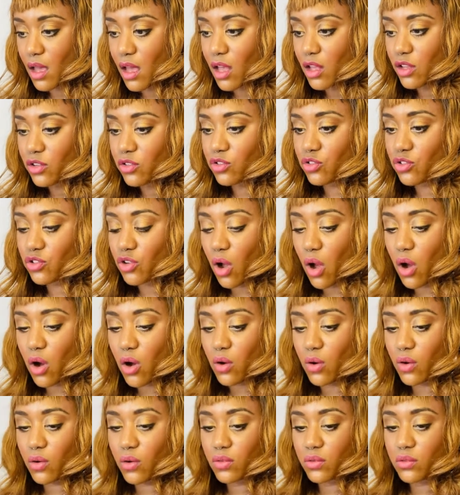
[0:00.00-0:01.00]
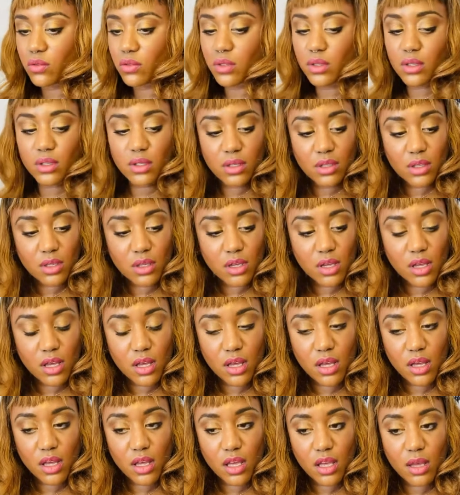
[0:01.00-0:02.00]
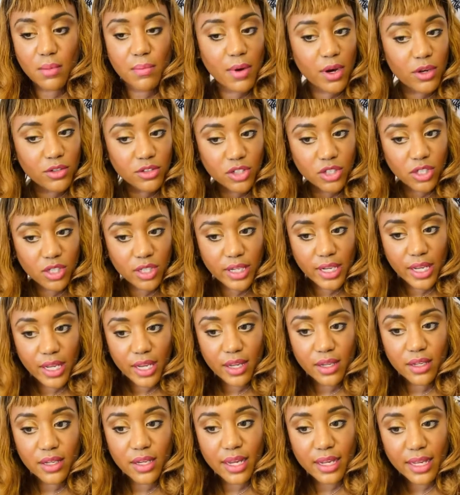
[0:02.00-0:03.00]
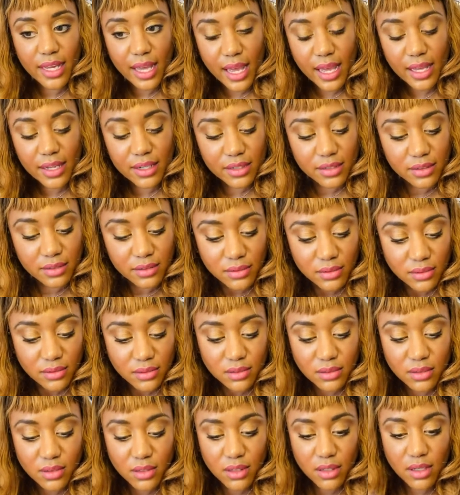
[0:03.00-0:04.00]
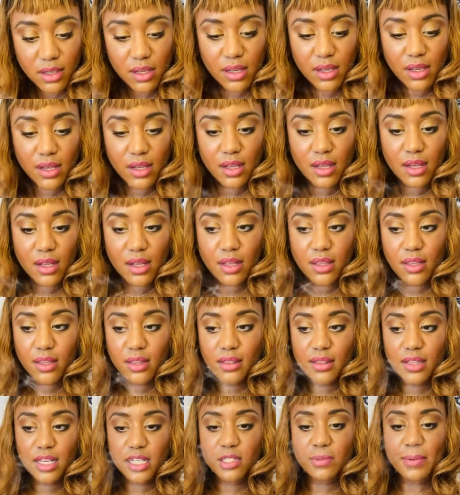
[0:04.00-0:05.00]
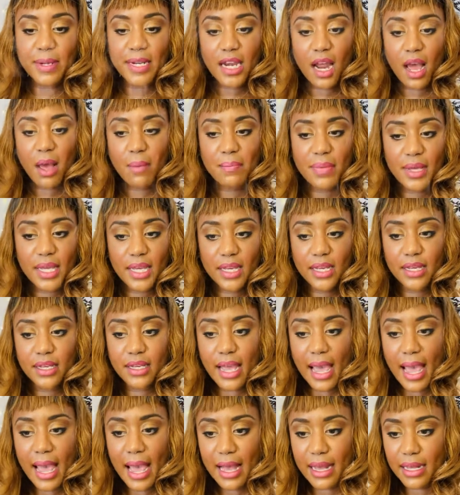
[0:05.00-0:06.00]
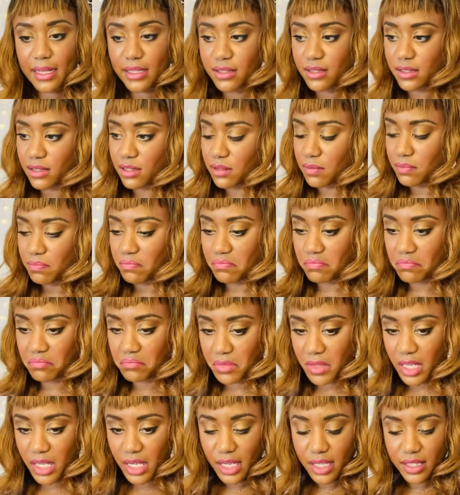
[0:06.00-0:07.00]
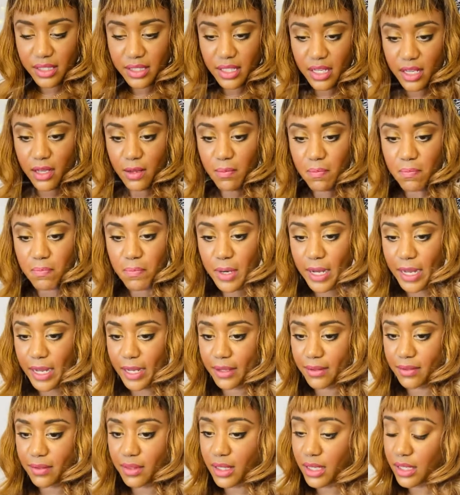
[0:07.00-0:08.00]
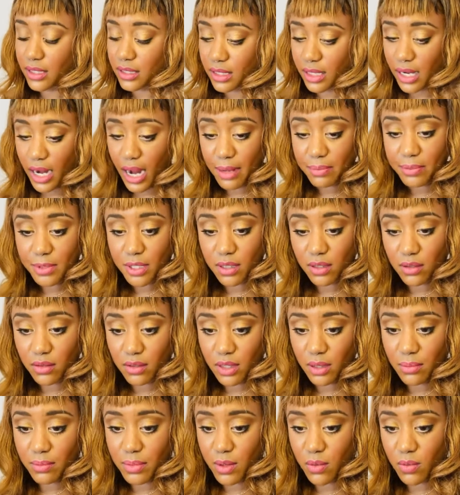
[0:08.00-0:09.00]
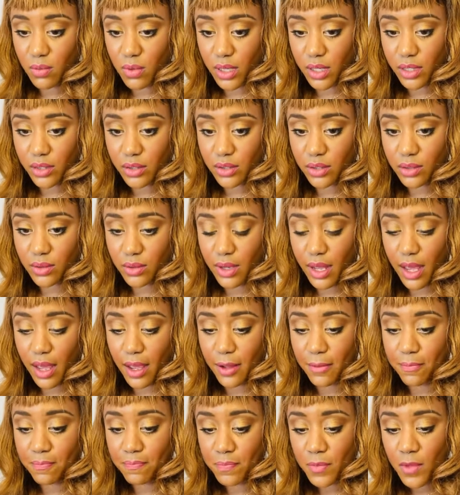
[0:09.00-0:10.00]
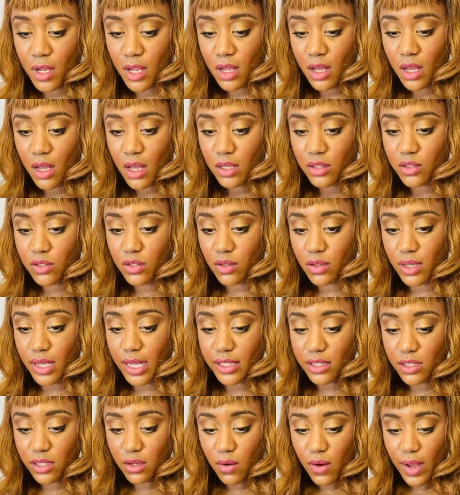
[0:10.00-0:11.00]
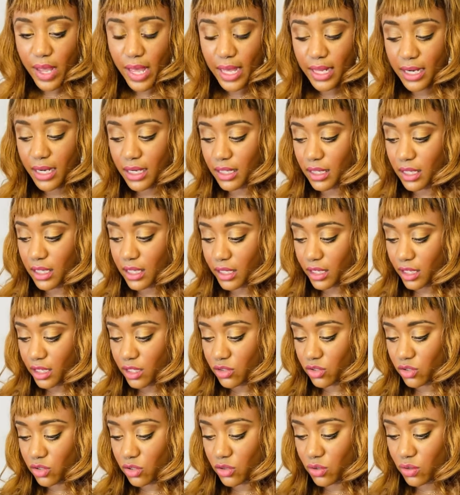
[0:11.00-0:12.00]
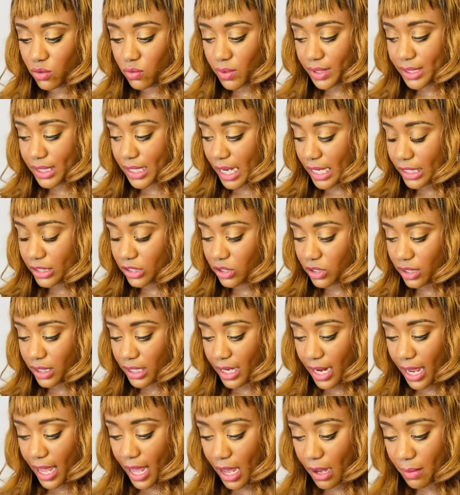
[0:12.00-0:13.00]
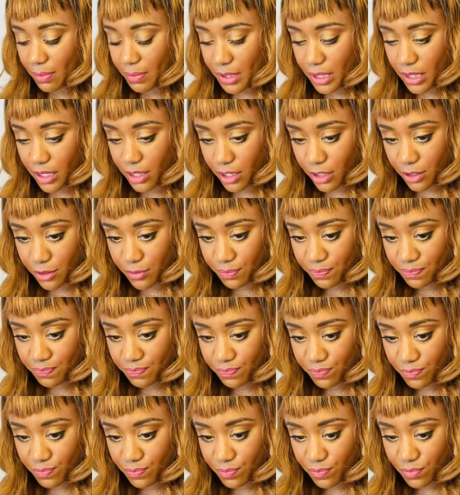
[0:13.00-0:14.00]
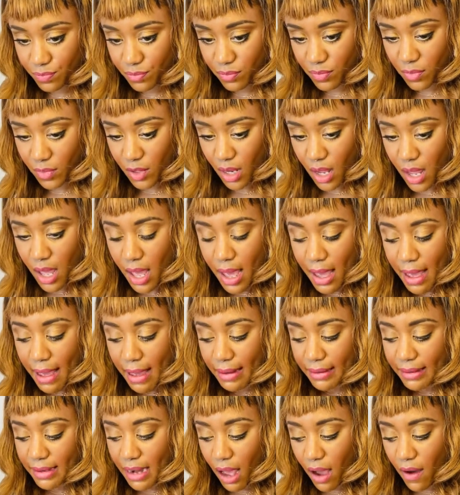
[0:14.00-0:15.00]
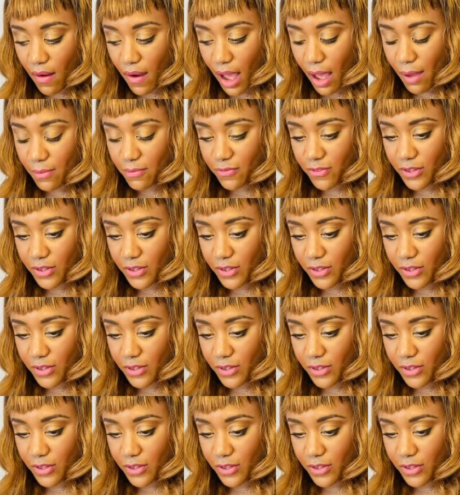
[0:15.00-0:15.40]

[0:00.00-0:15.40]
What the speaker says: So emotionally, again, things may not be as easy, but things could absolutely be worse. Okay. So let's go ahead and look into what's actually going to happen here. Now, I'm